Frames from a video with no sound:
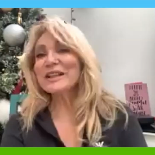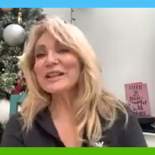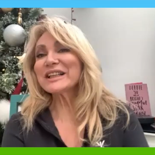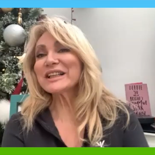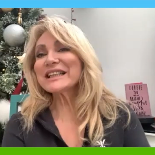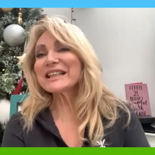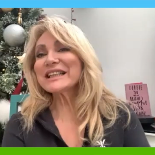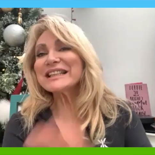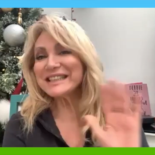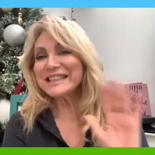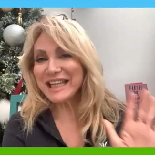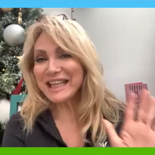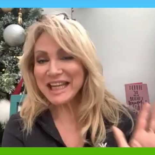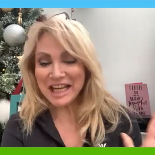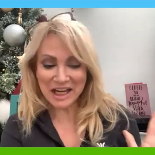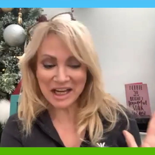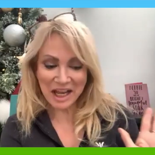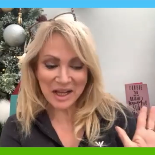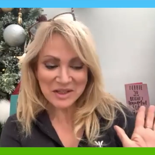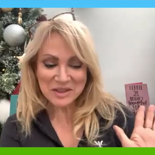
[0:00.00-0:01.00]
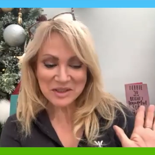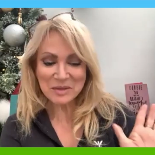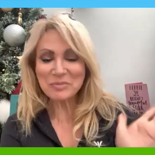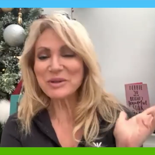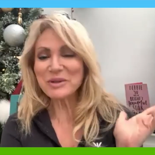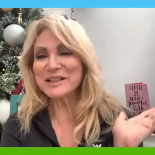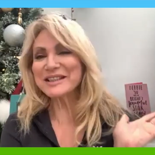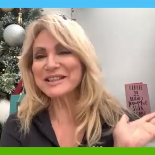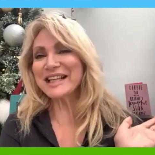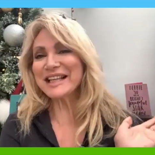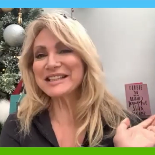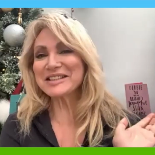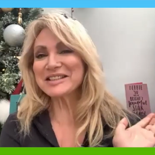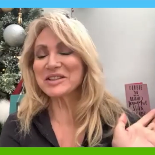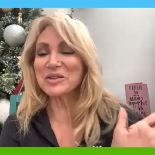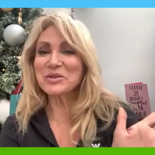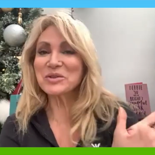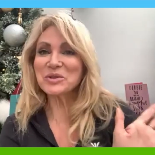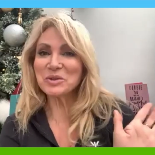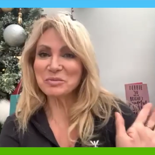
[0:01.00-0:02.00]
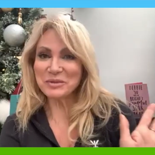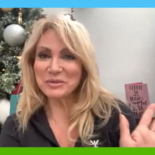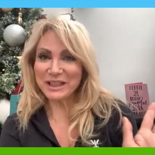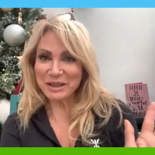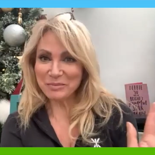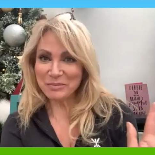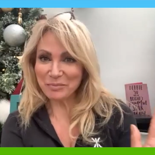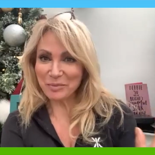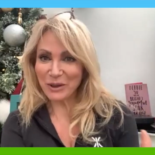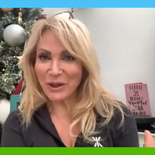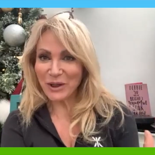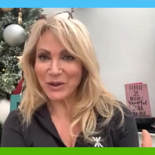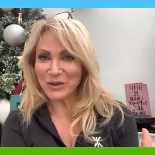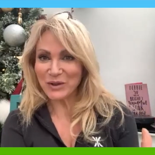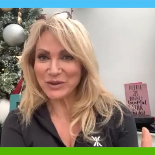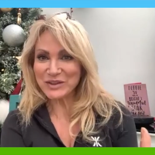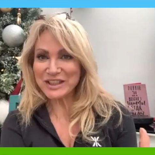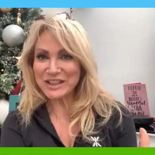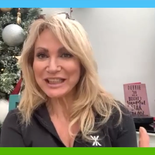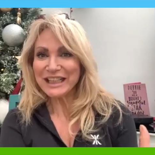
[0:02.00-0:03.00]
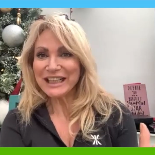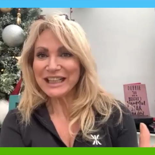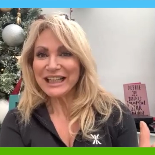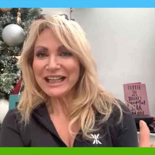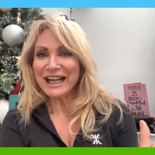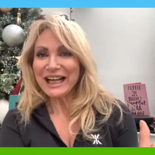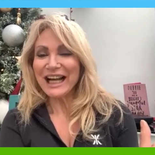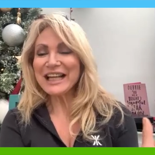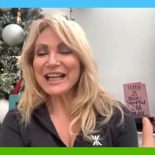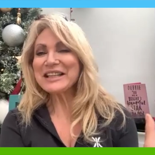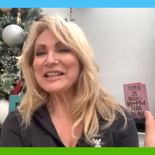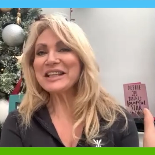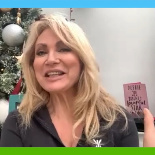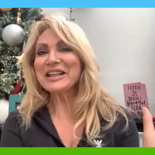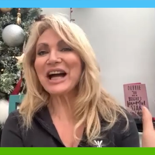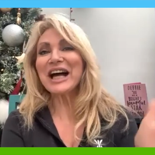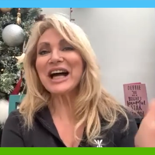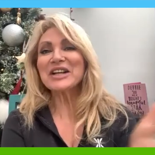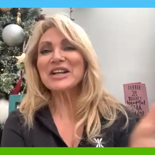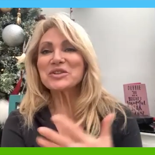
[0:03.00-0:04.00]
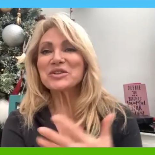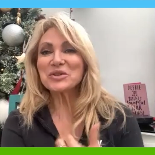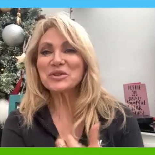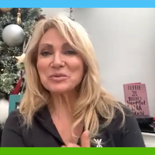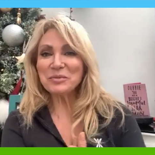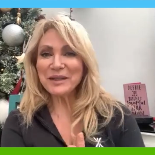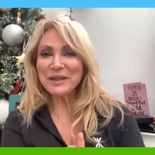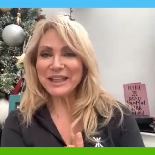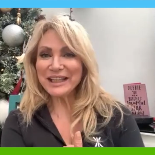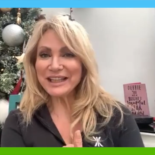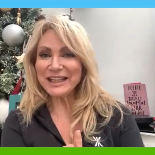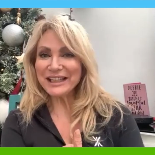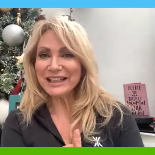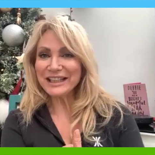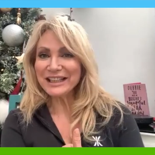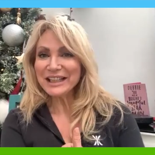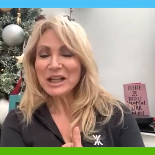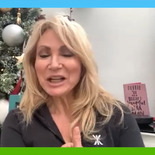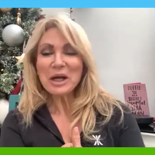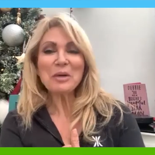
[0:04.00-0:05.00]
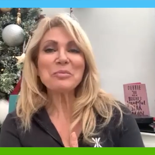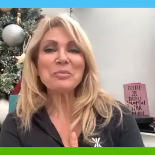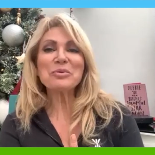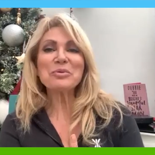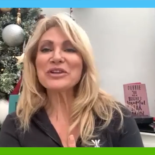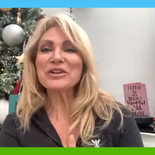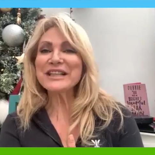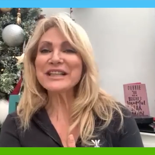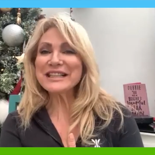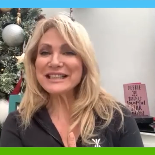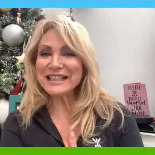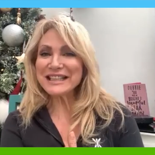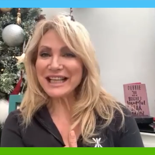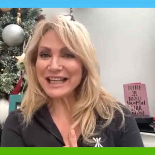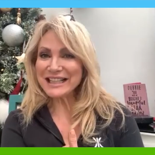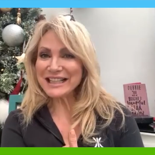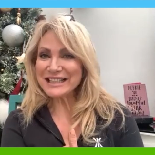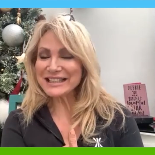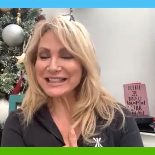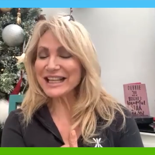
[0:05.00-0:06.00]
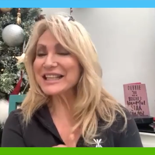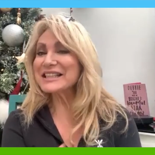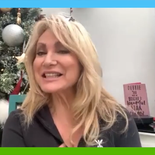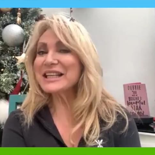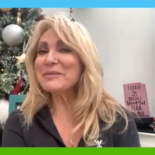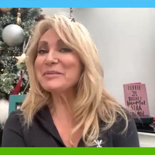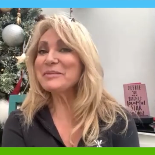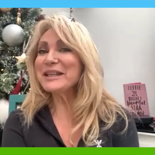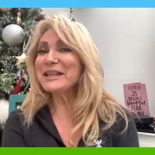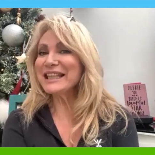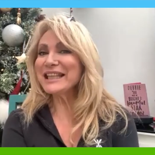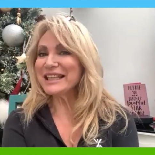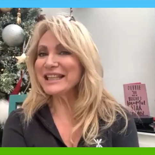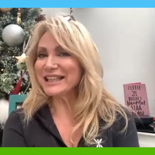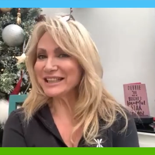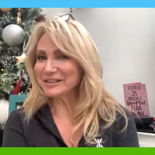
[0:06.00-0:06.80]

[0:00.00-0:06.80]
seeing as the princesses are normally blonde, I think I should be Princess Debbie.